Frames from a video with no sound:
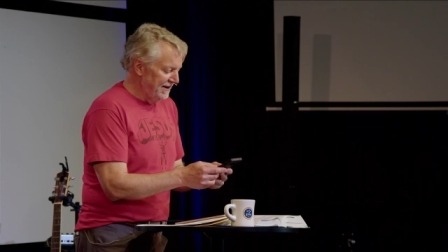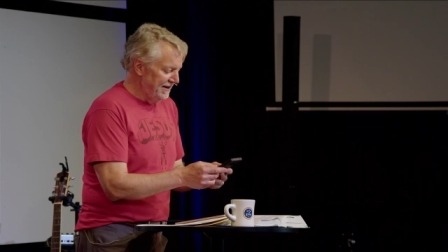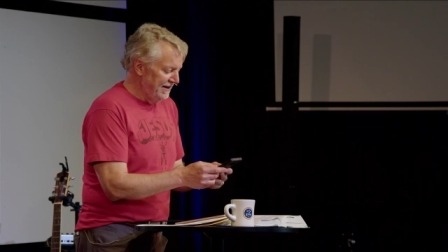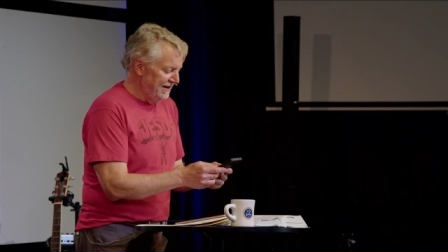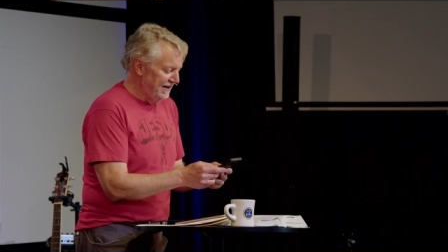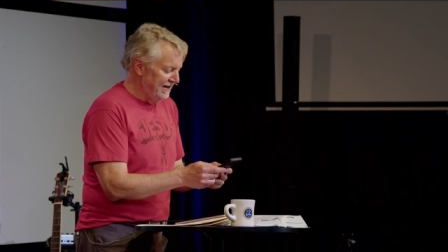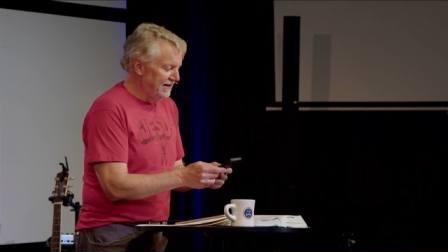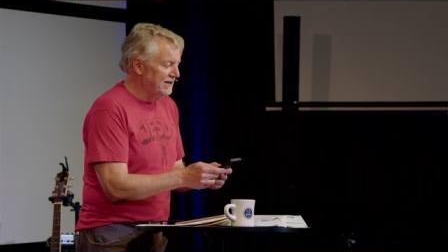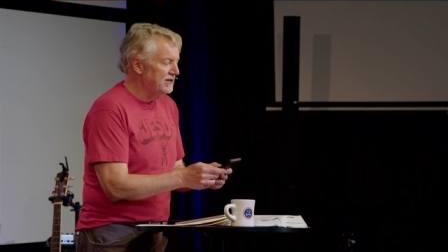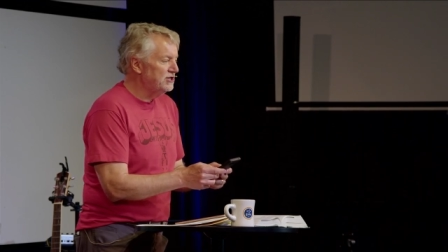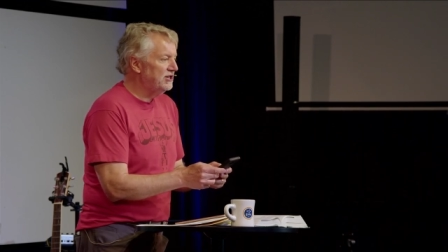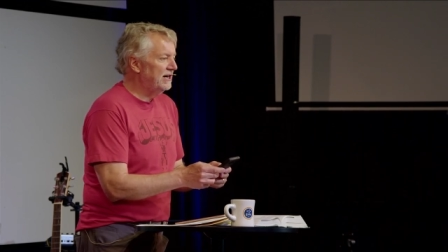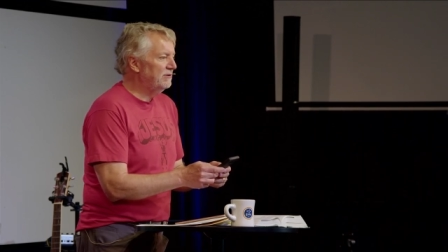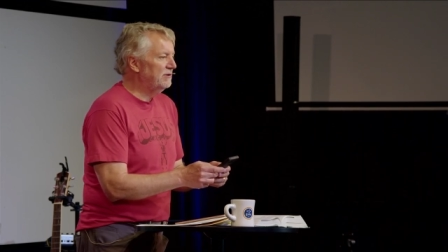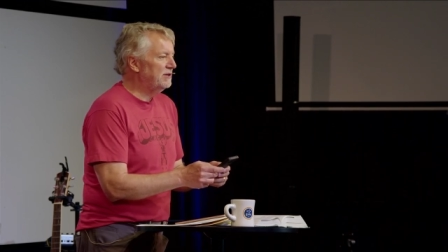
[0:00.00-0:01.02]
he
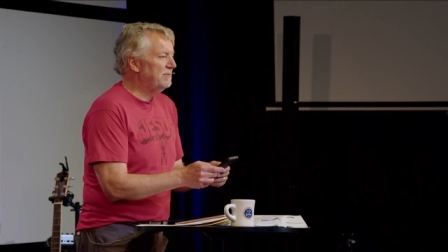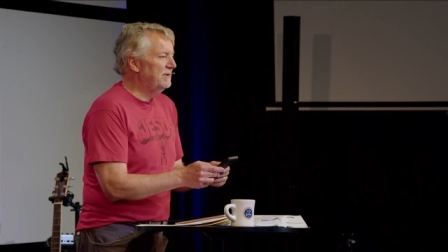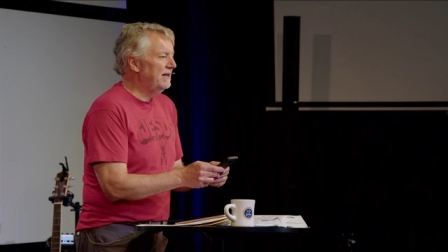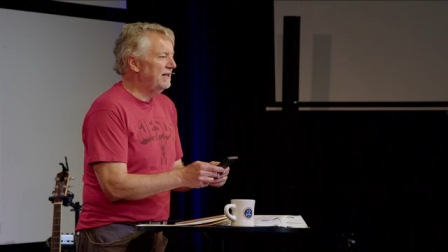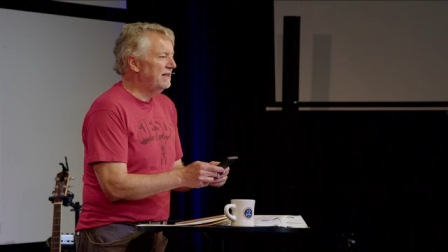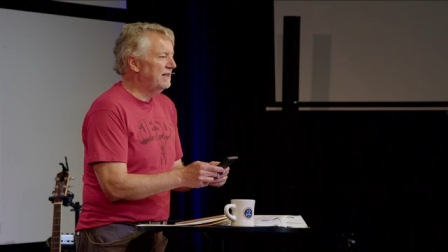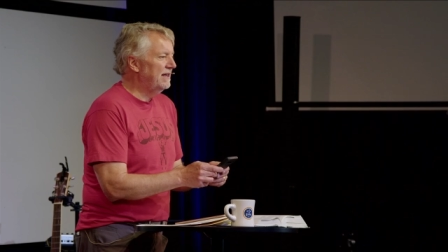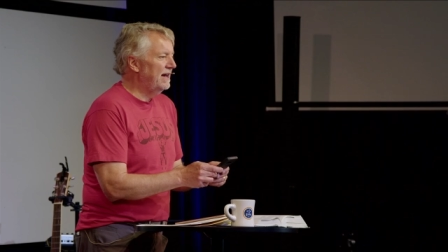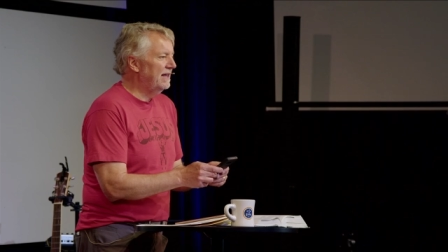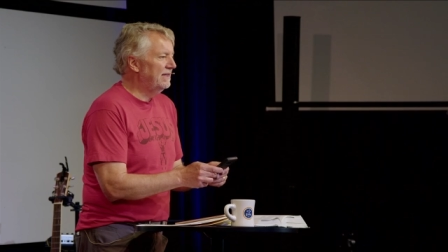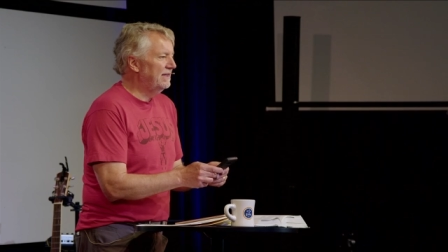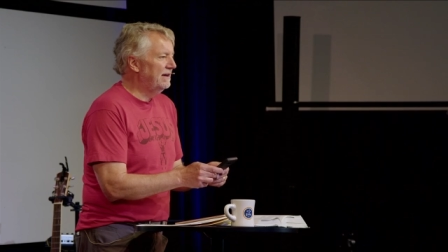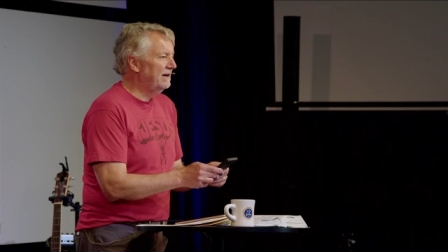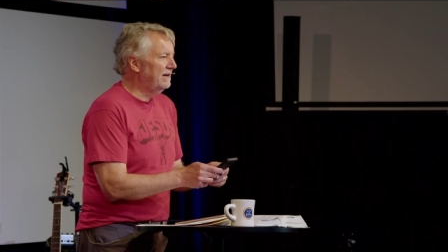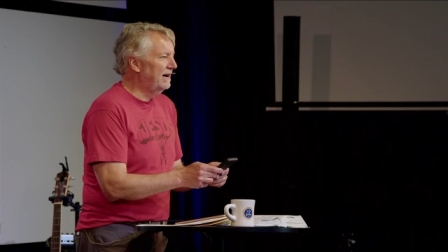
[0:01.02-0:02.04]
shared with me
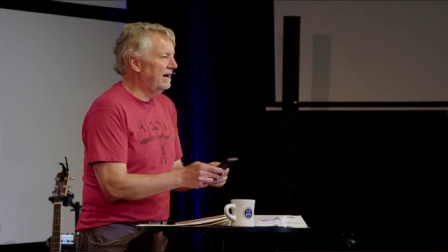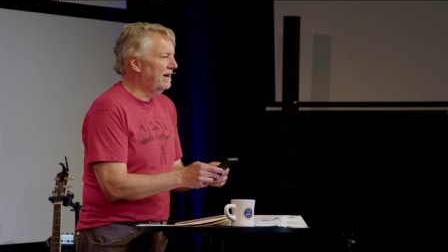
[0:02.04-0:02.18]
that there